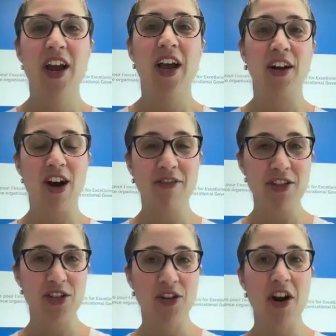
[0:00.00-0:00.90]
an
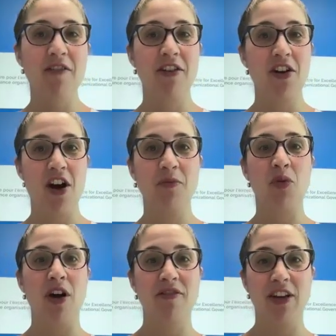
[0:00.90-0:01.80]
officer of a
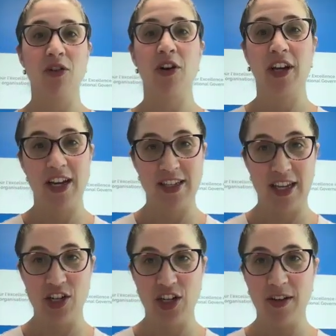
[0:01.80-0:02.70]
nonprofit
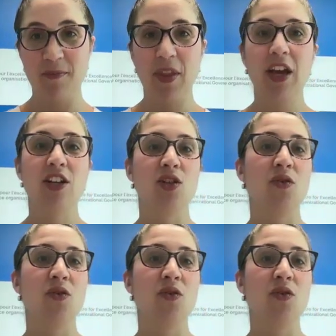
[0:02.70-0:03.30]
organization. So,